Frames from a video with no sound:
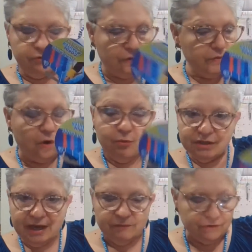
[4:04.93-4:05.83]
don't
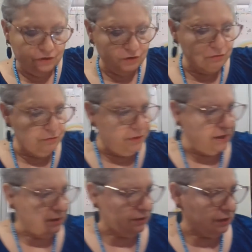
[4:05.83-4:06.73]
always have to do
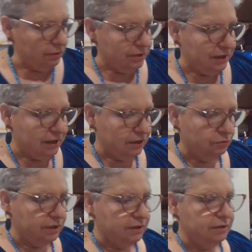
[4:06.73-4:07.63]
this, I would
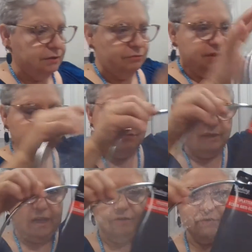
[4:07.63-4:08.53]
think, with the
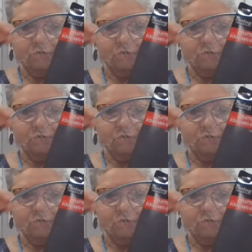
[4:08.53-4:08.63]
splatter